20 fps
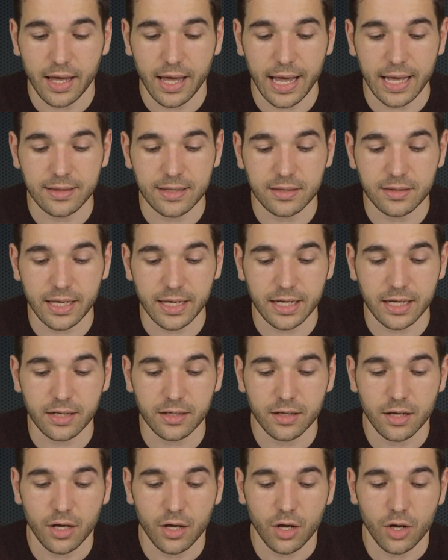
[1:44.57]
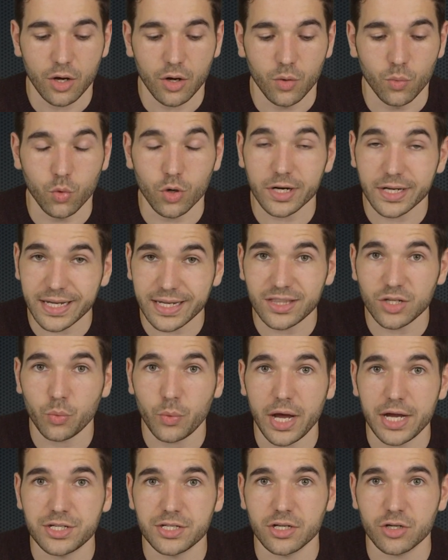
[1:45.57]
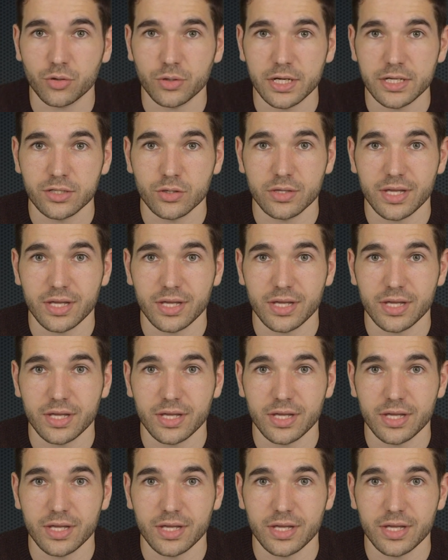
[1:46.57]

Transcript: and that they could work in the wage increase